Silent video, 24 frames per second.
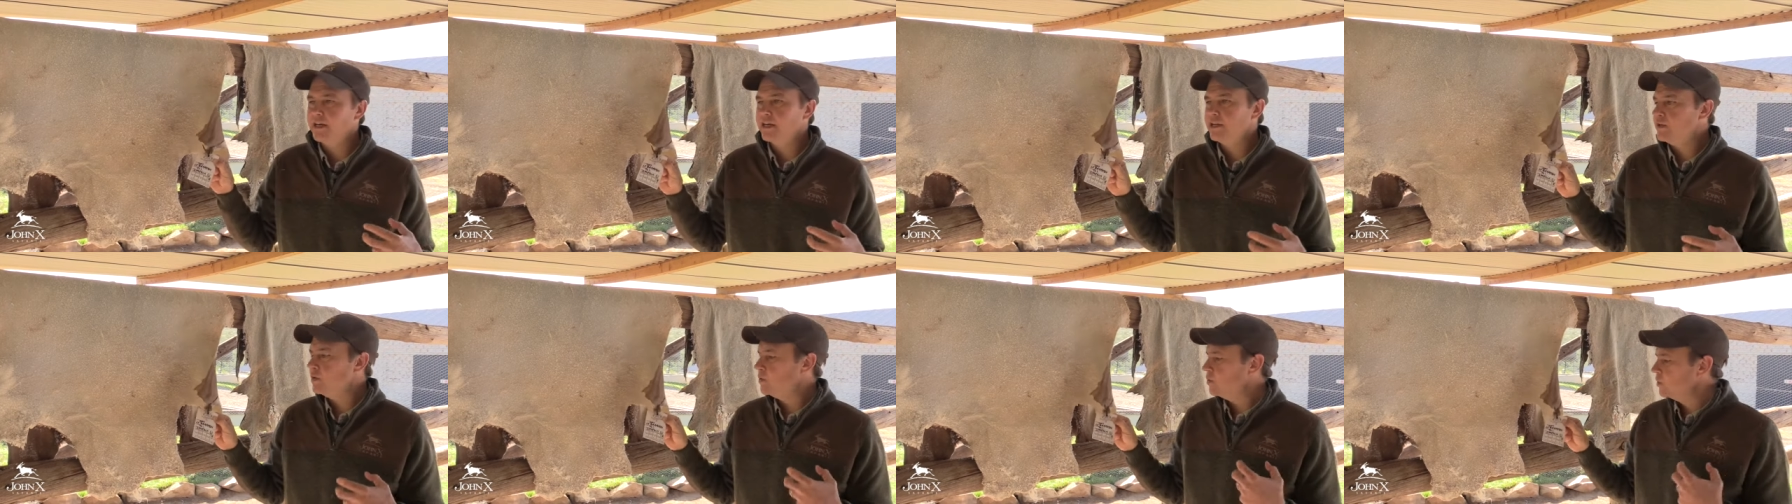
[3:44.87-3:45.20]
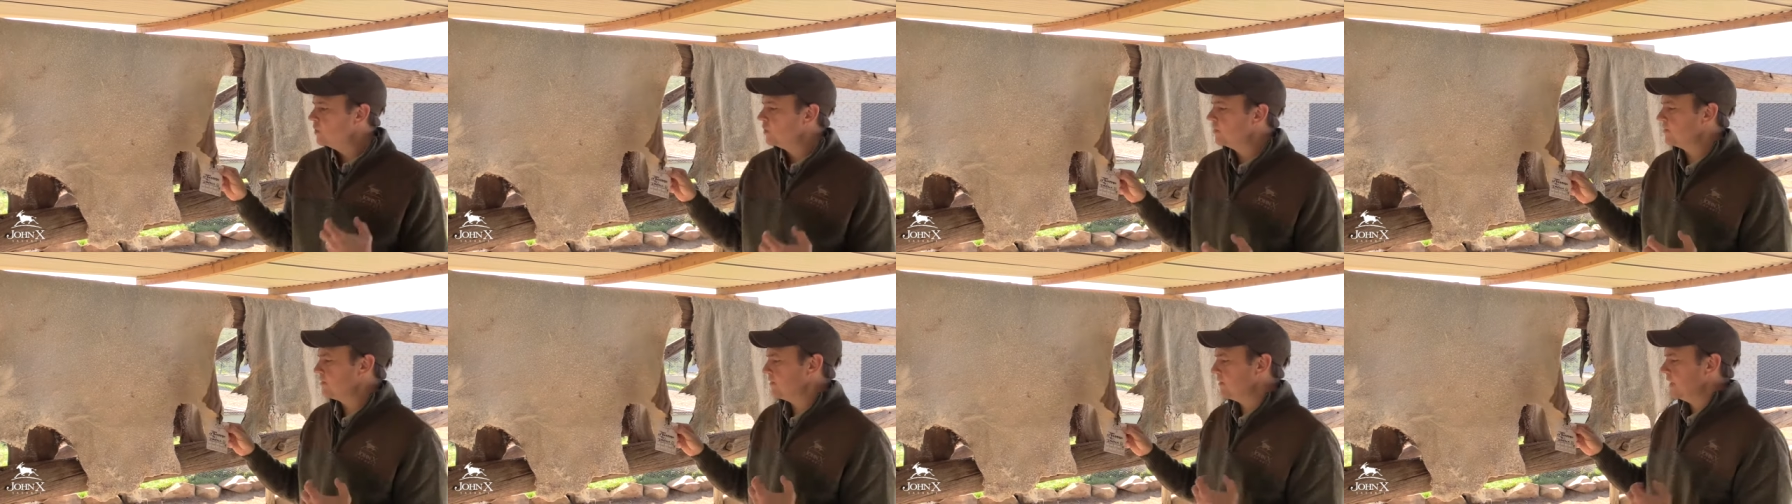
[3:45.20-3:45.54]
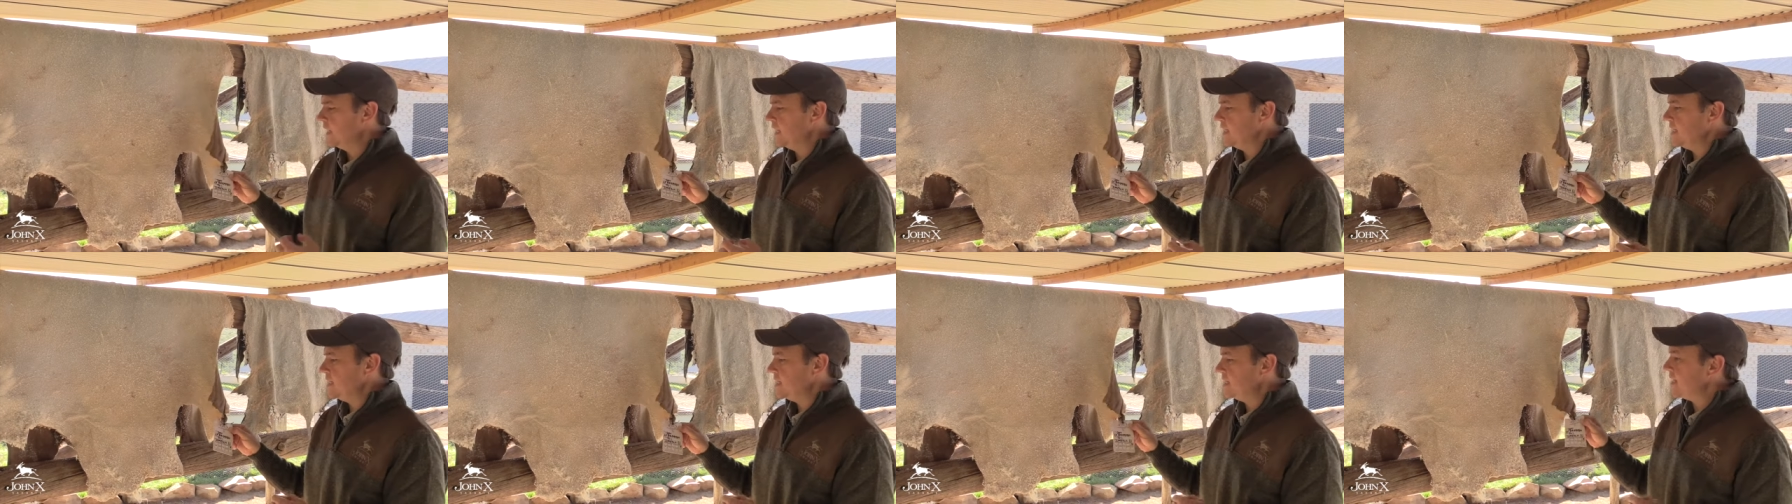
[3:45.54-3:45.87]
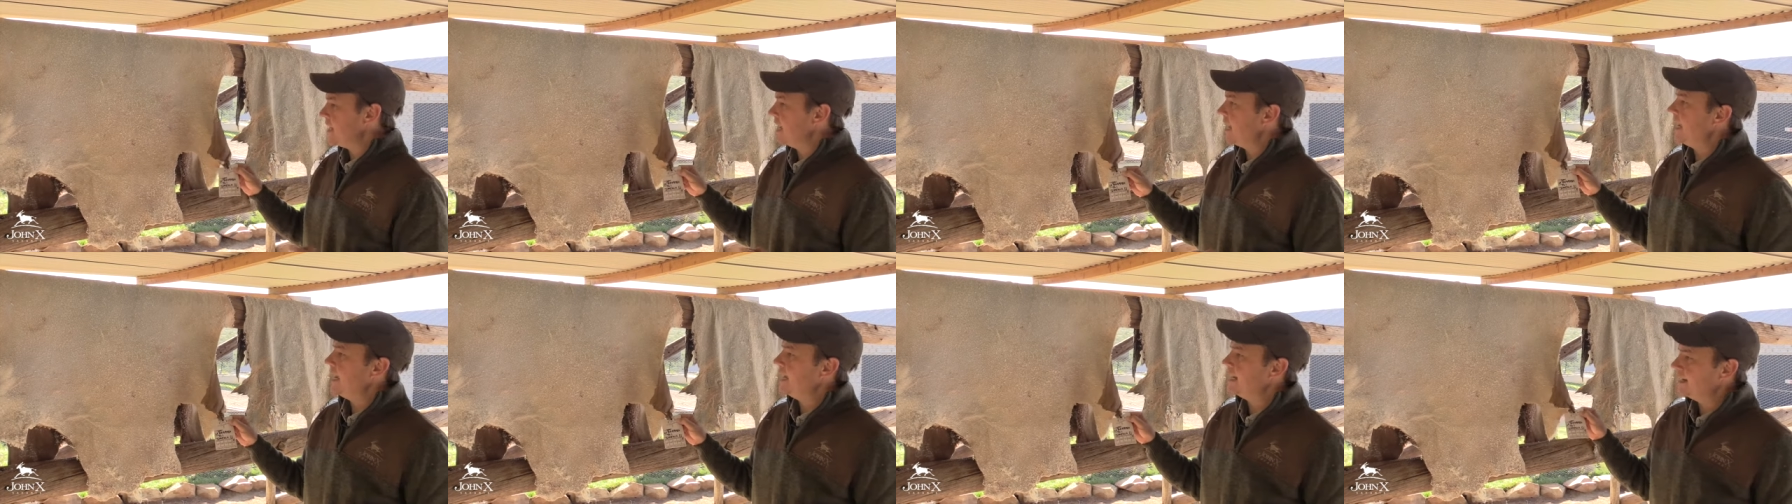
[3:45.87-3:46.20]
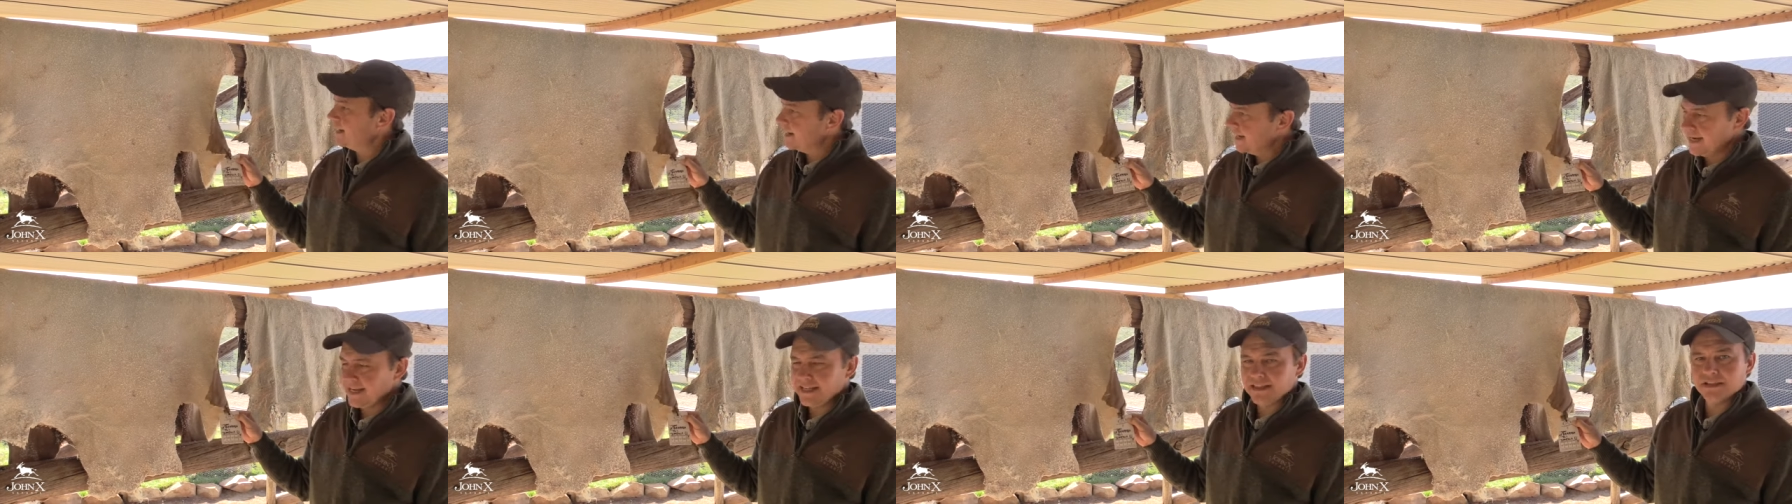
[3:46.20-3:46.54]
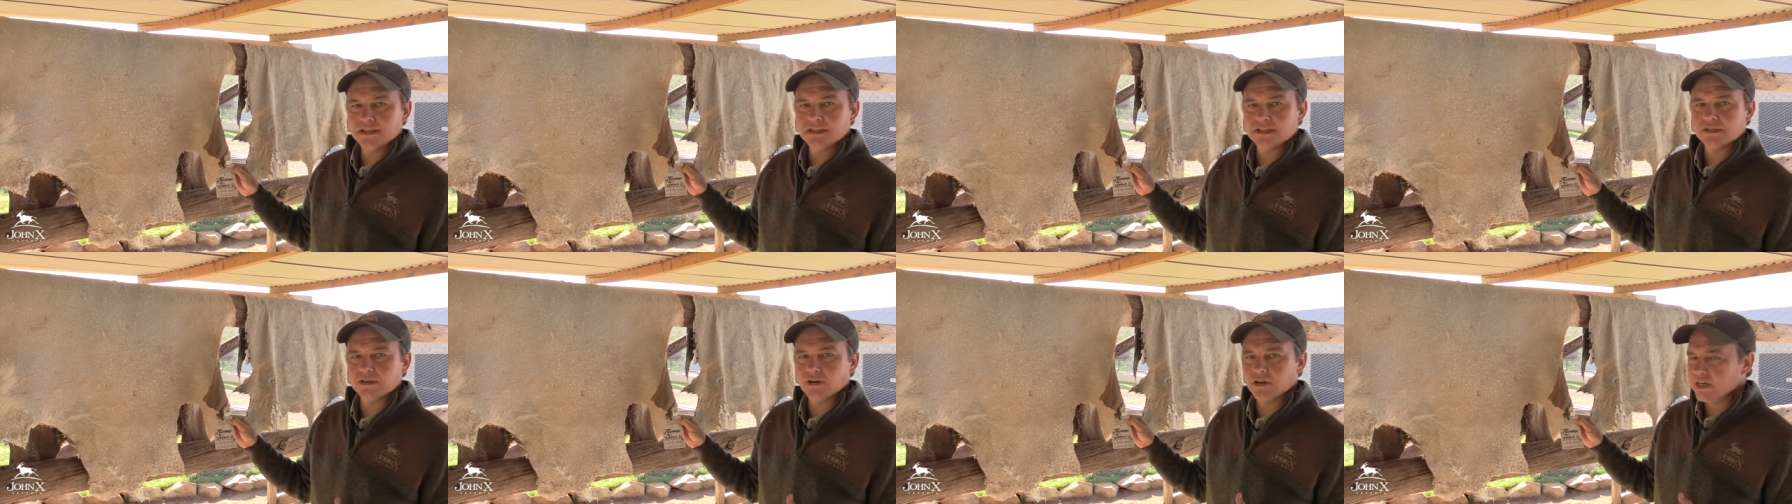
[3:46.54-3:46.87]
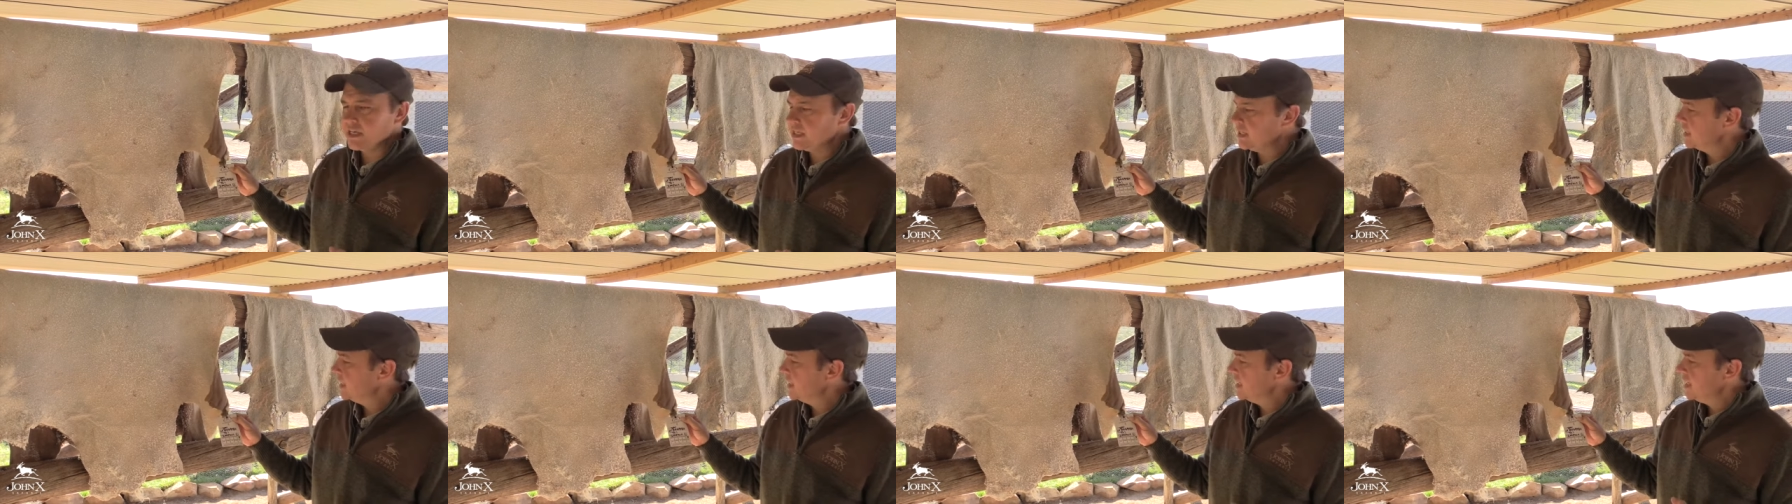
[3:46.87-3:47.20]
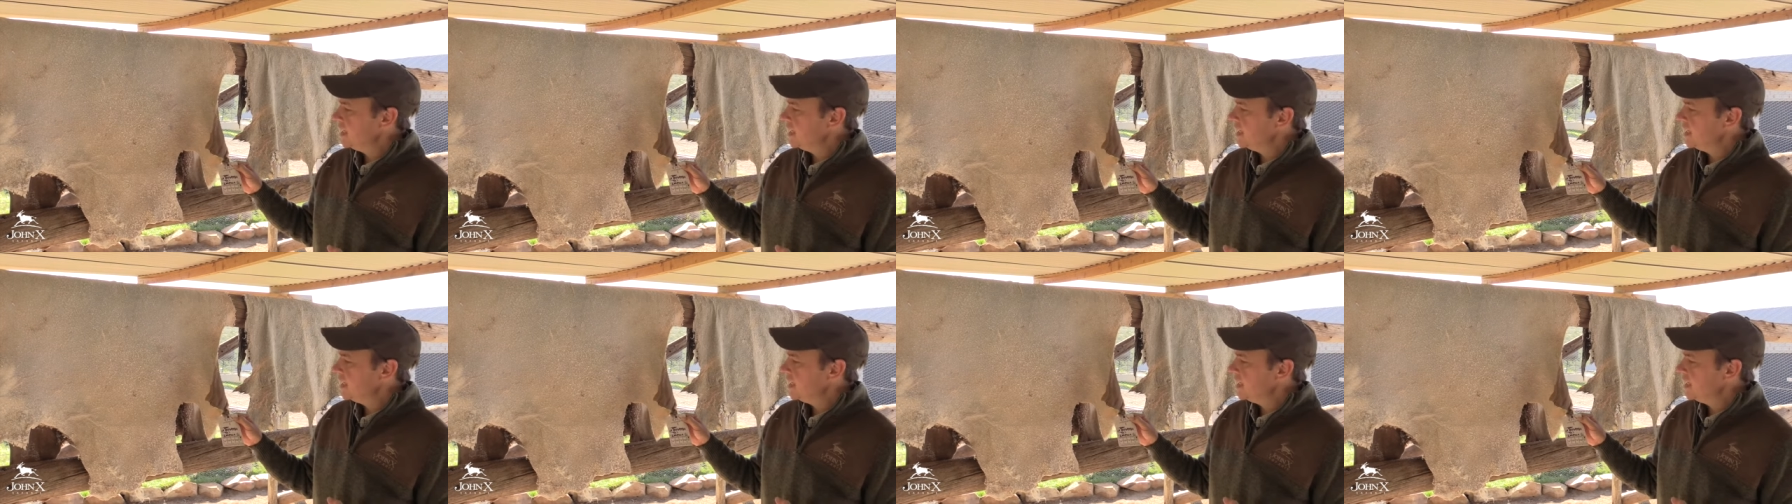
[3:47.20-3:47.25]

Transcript: you will find a tag like this on it.